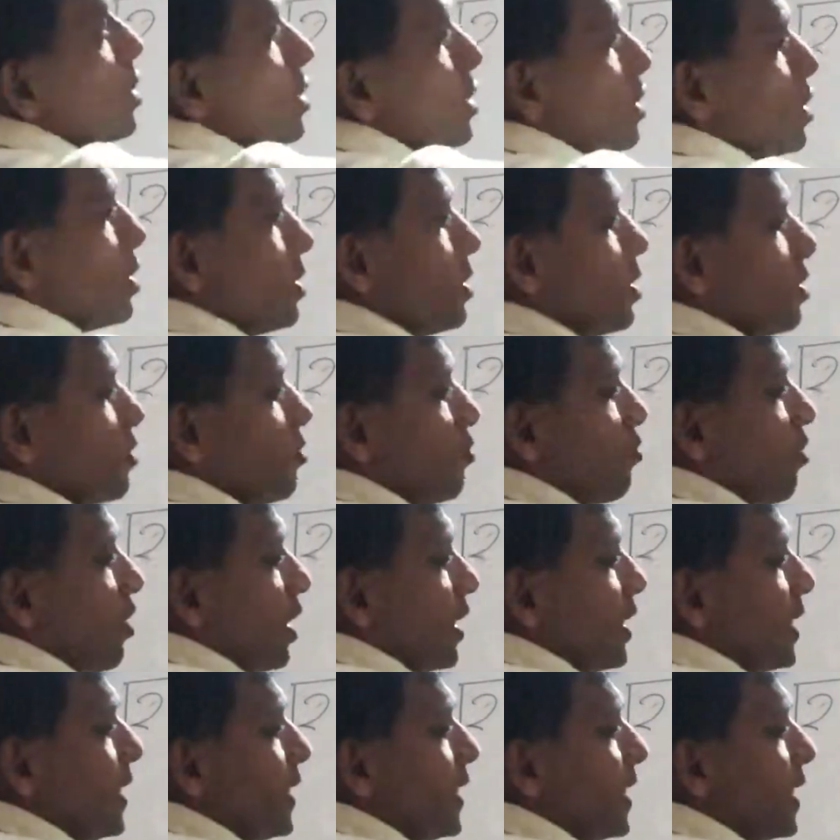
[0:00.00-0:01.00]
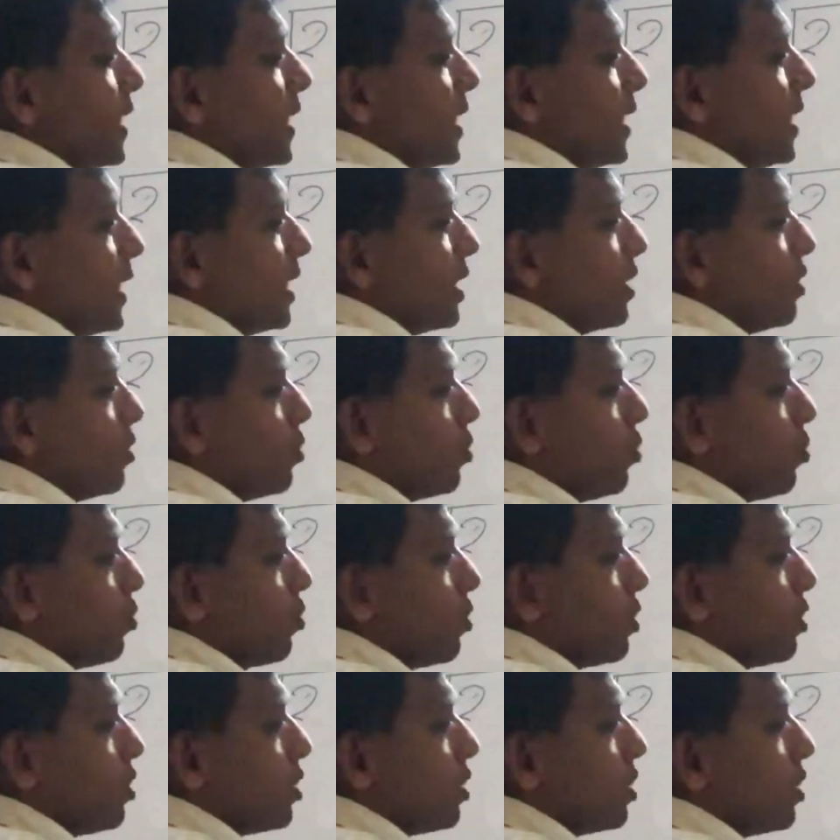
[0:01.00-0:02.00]
Here y
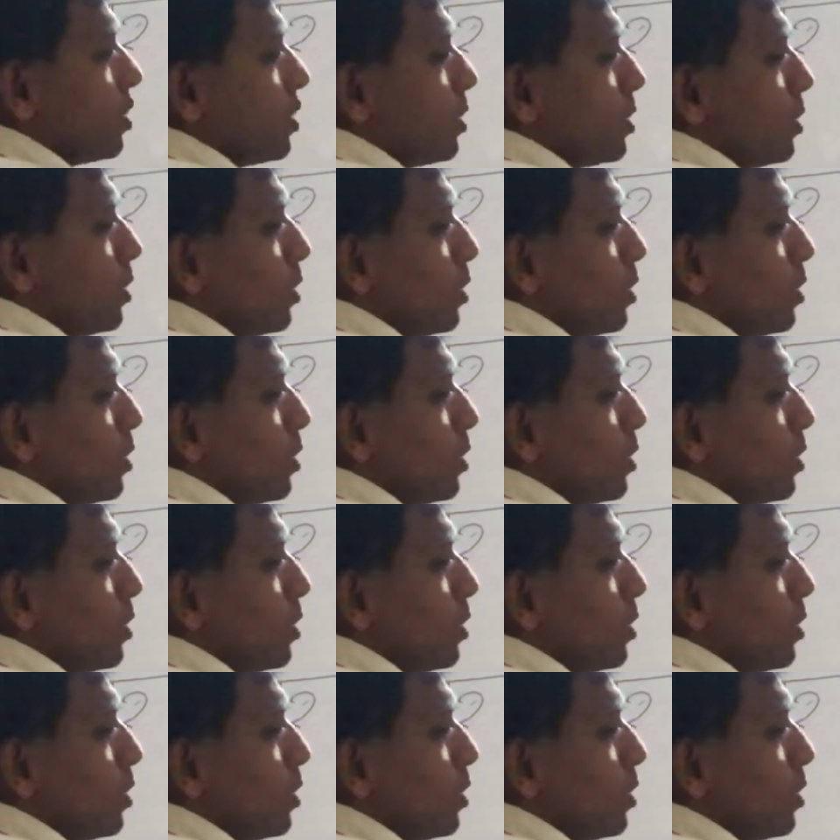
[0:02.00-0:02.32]
equal,